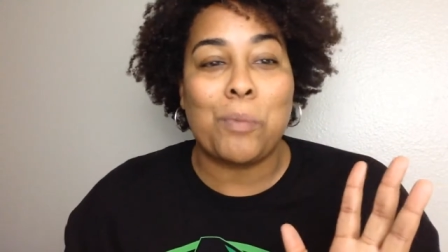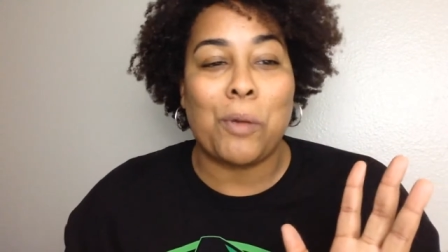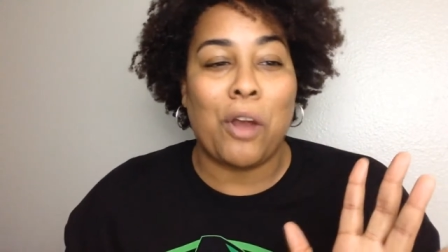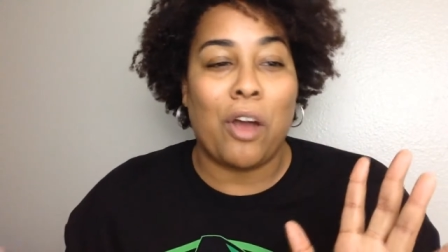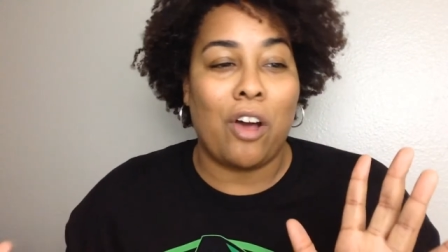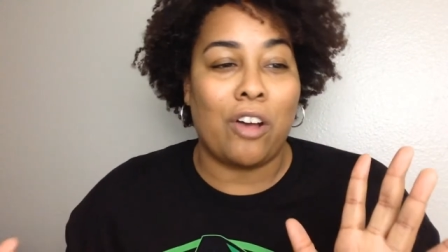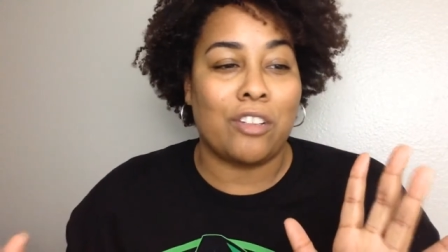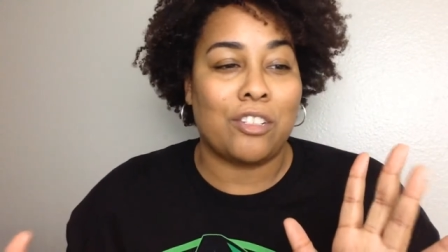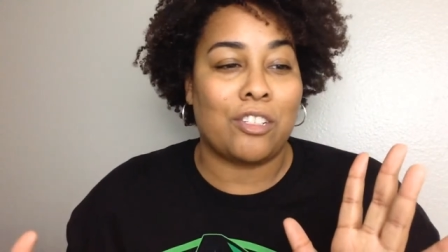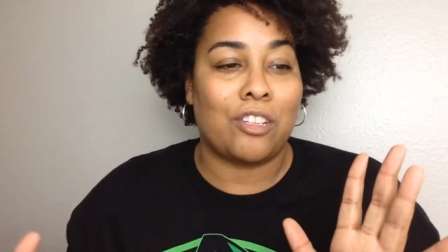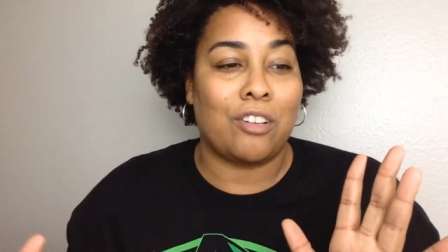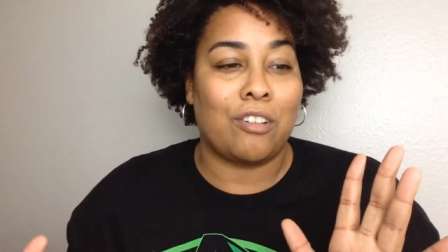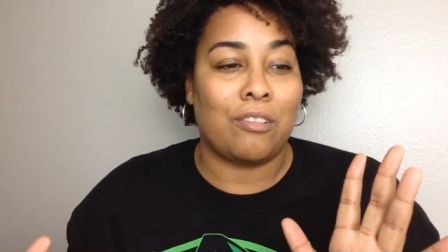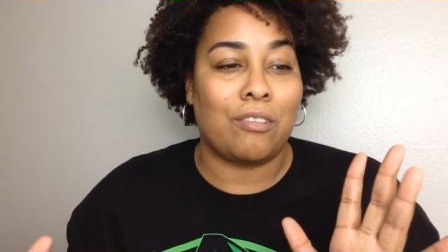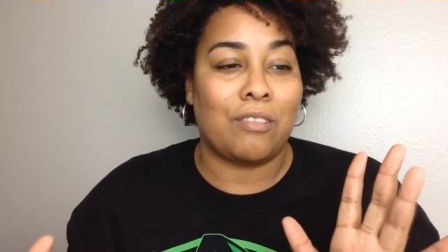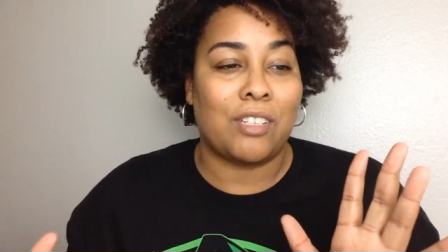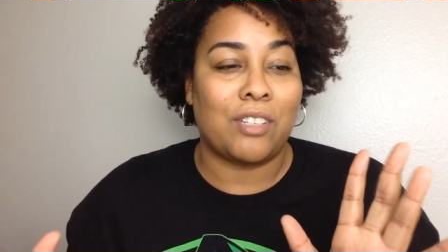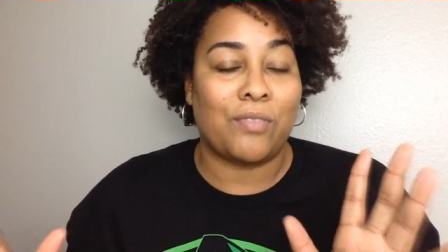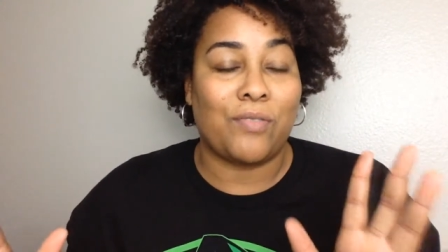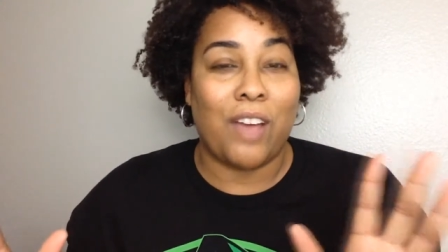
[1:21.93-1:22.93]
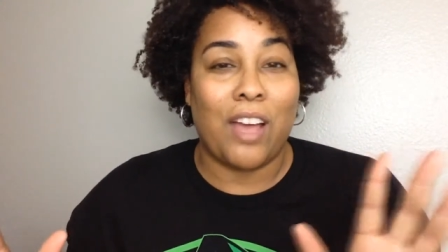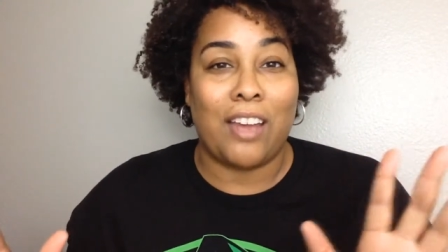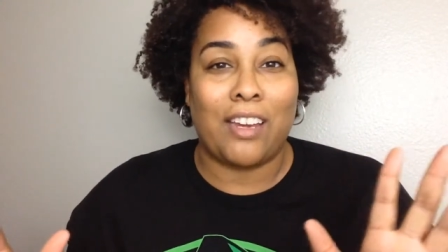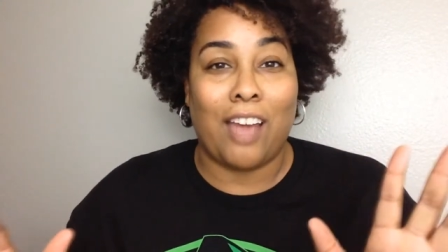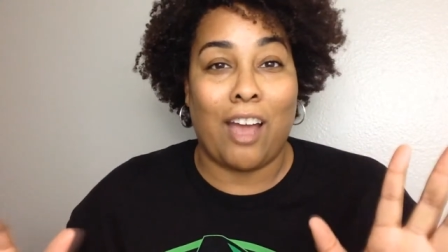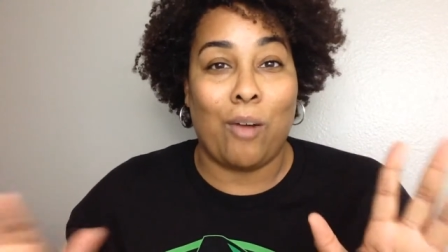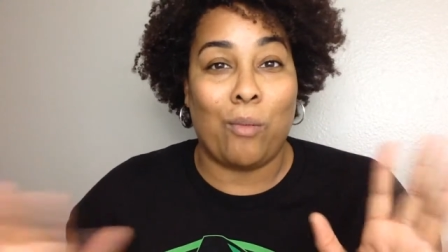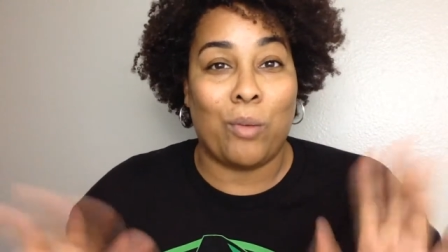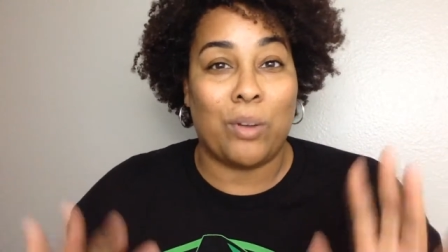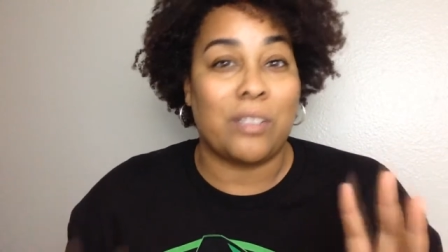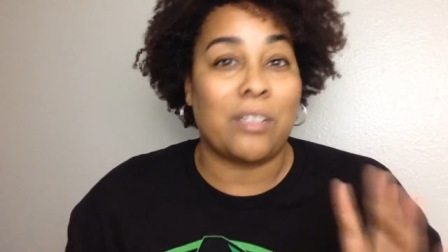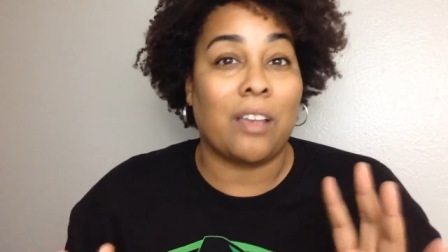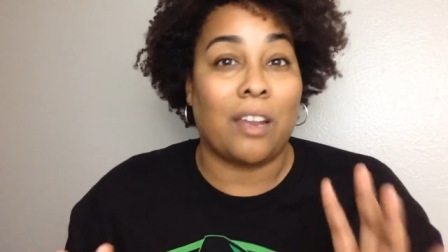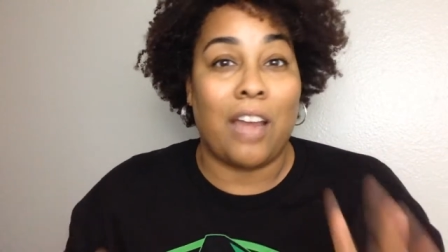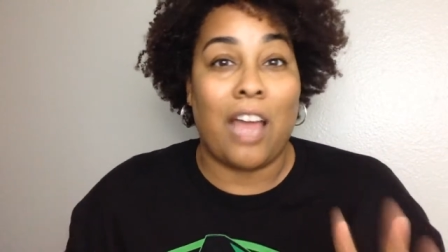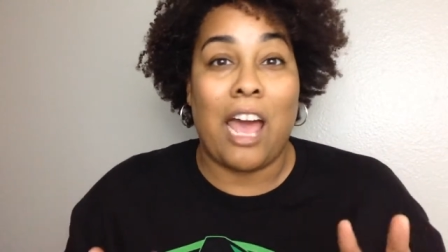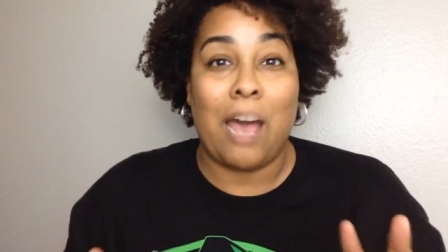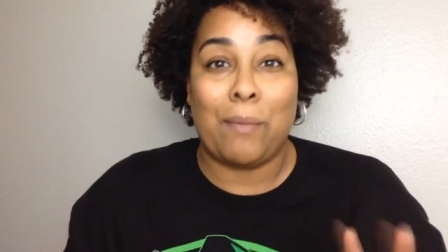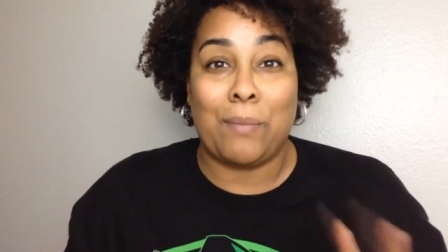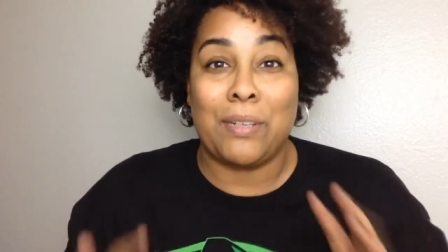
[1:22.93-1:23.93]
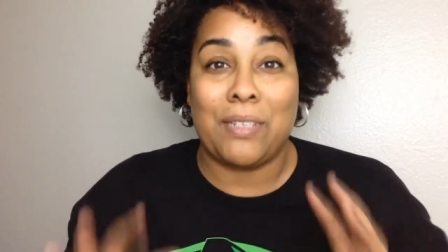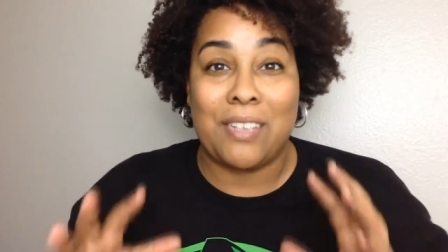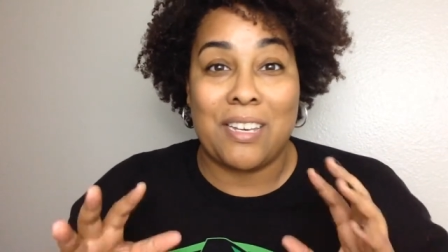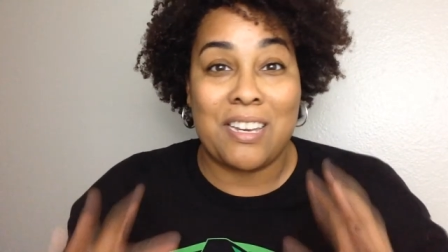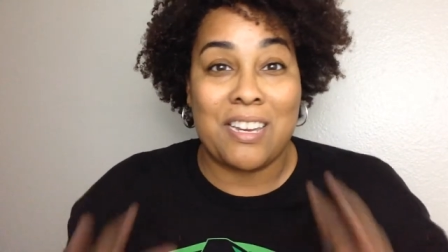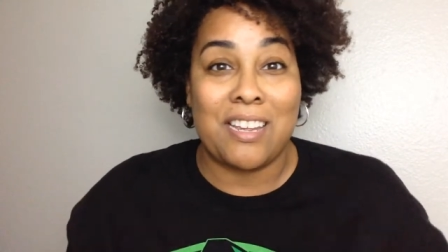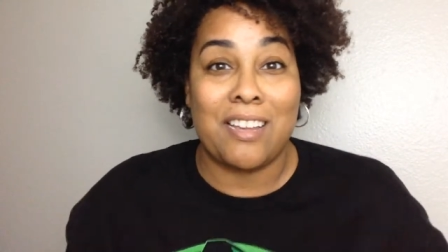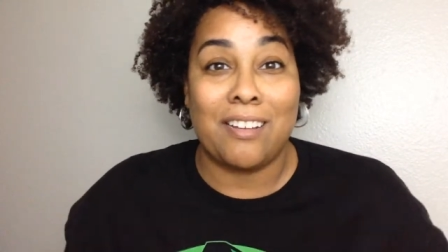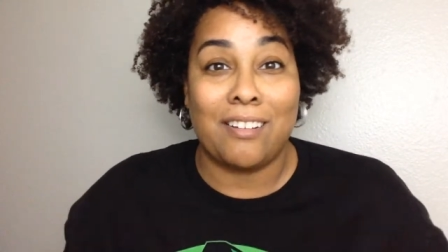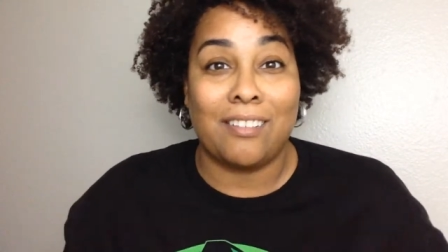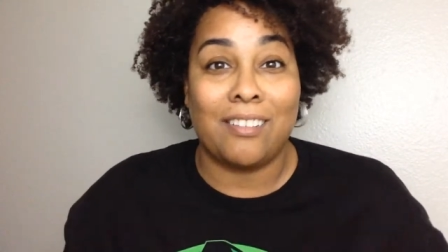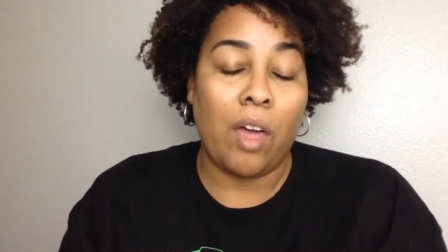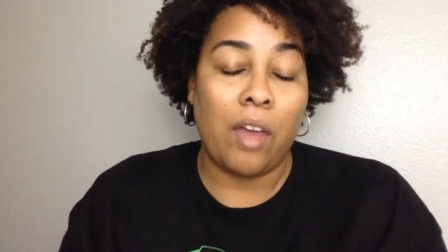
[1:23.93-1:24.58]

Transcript: but also to find out what's going to happen to Neil.